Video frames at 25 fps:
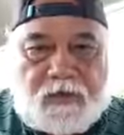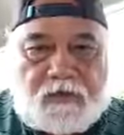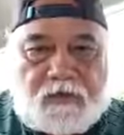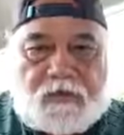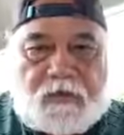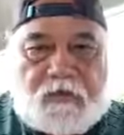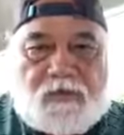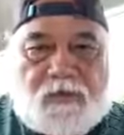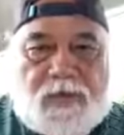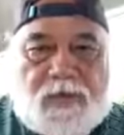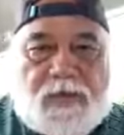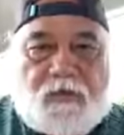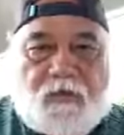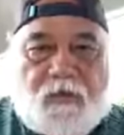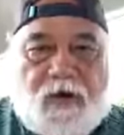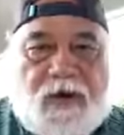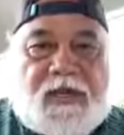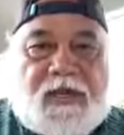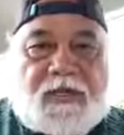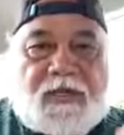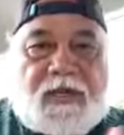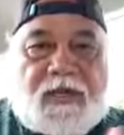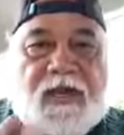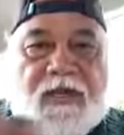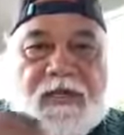to make
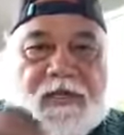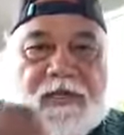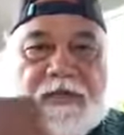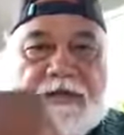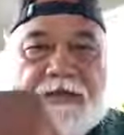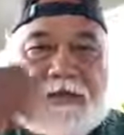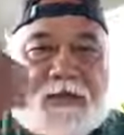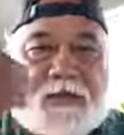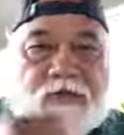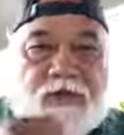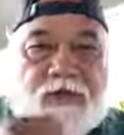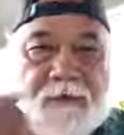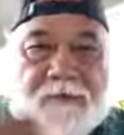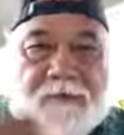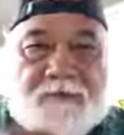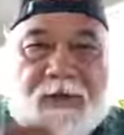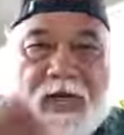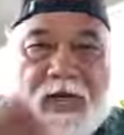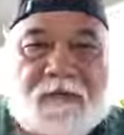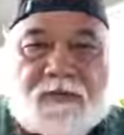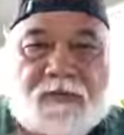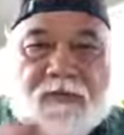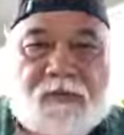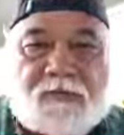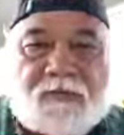weight. Yeah, they do that
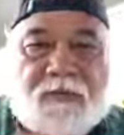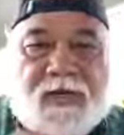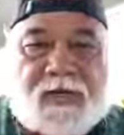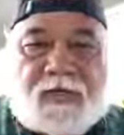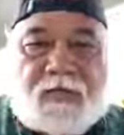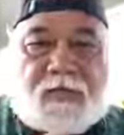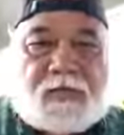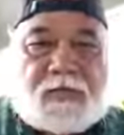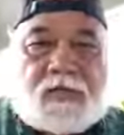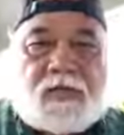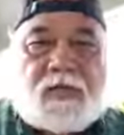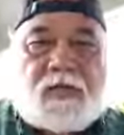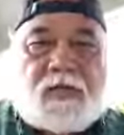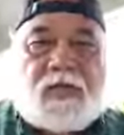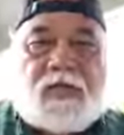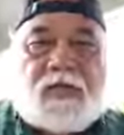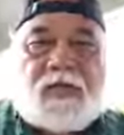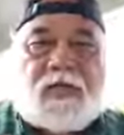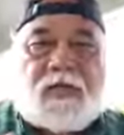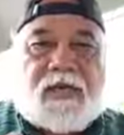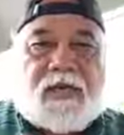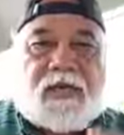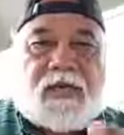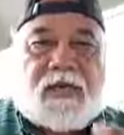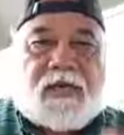powdered milk,
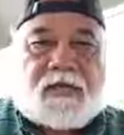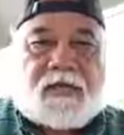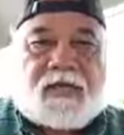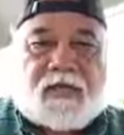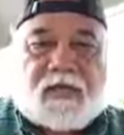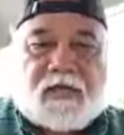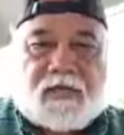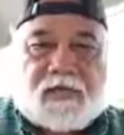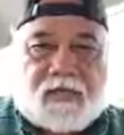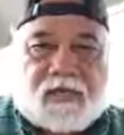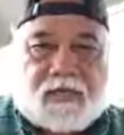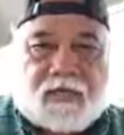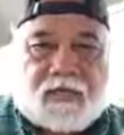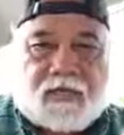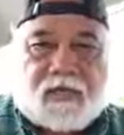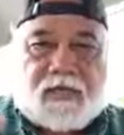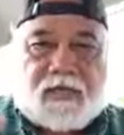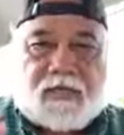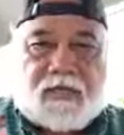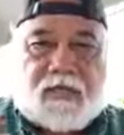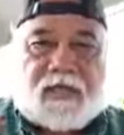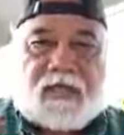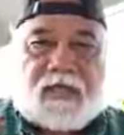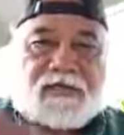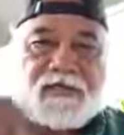and they
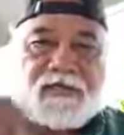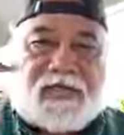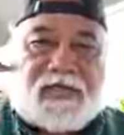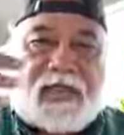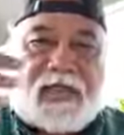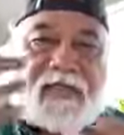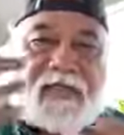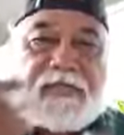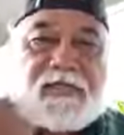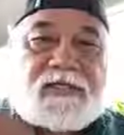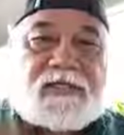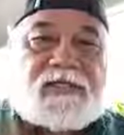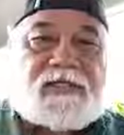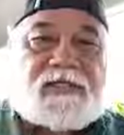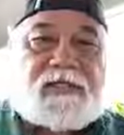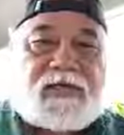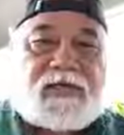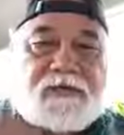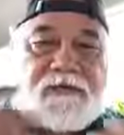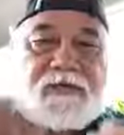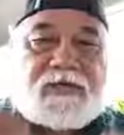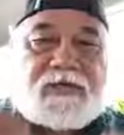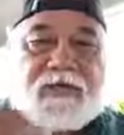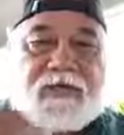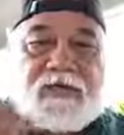because that is,
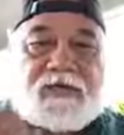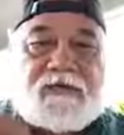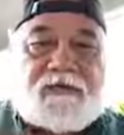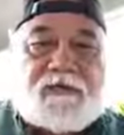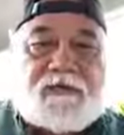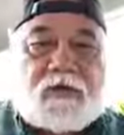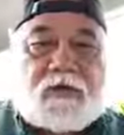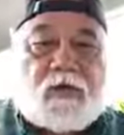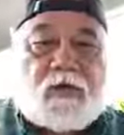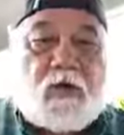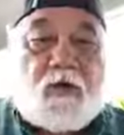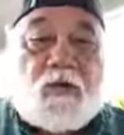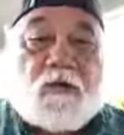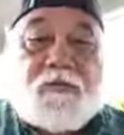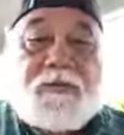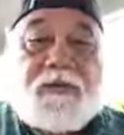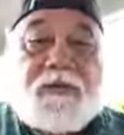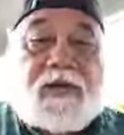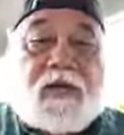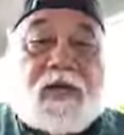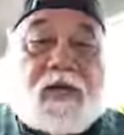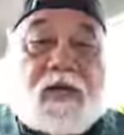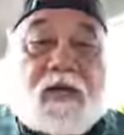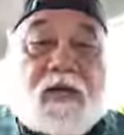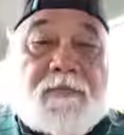they believe, would
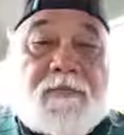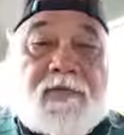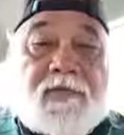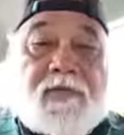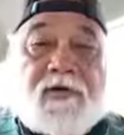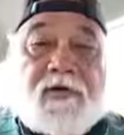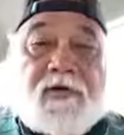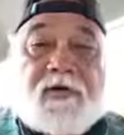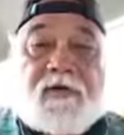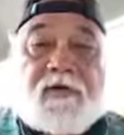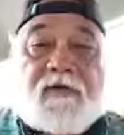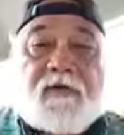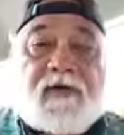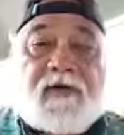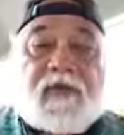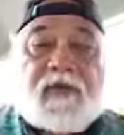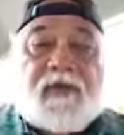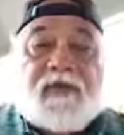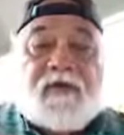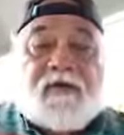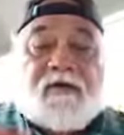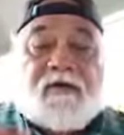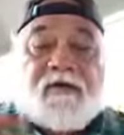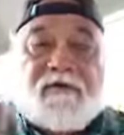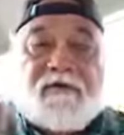open up their
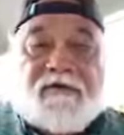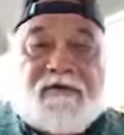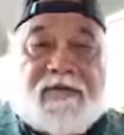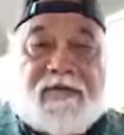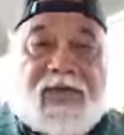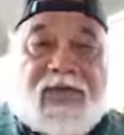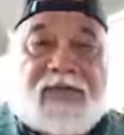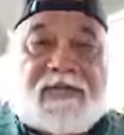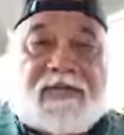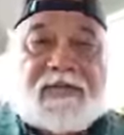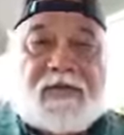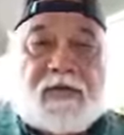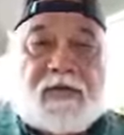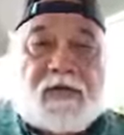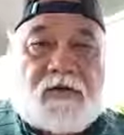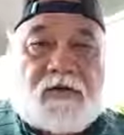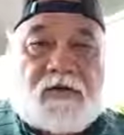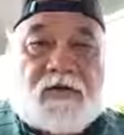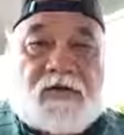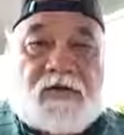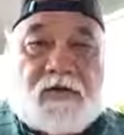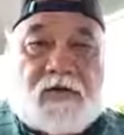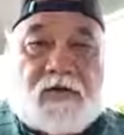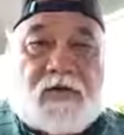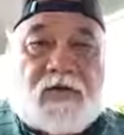
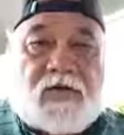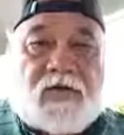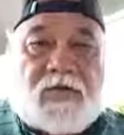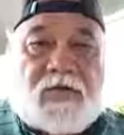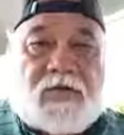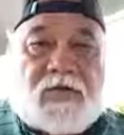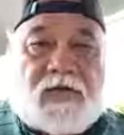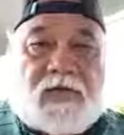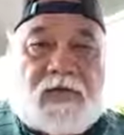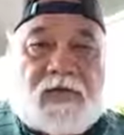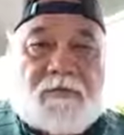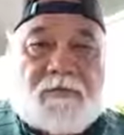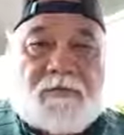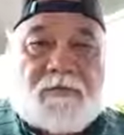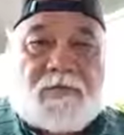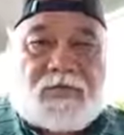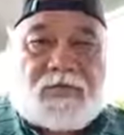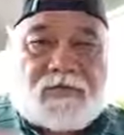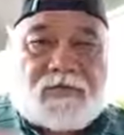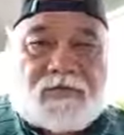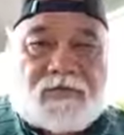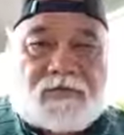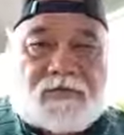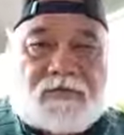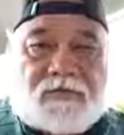vascular
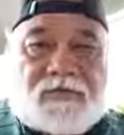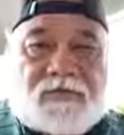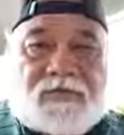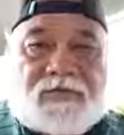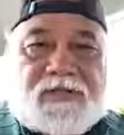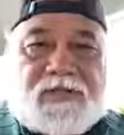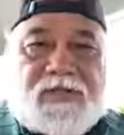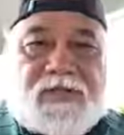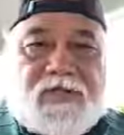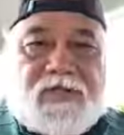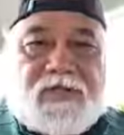muscles